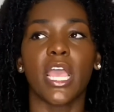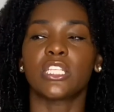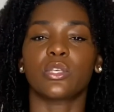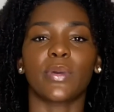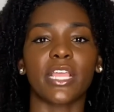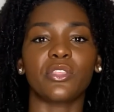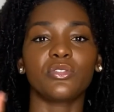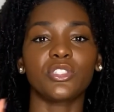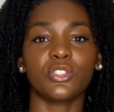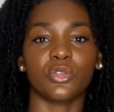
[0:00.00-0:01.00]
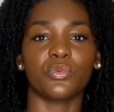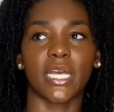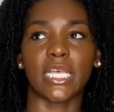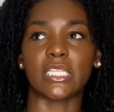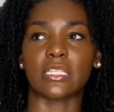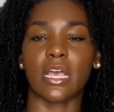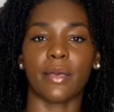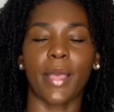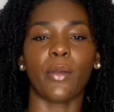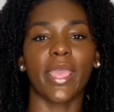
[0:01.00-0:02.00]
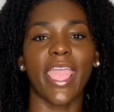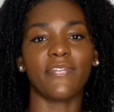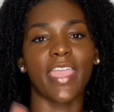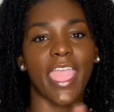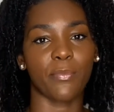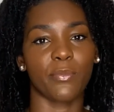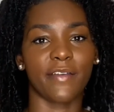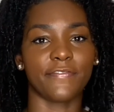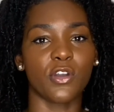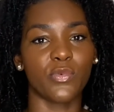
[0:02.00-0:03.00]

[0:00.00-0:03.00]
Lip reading: So what I used to do was I would have the app on my phone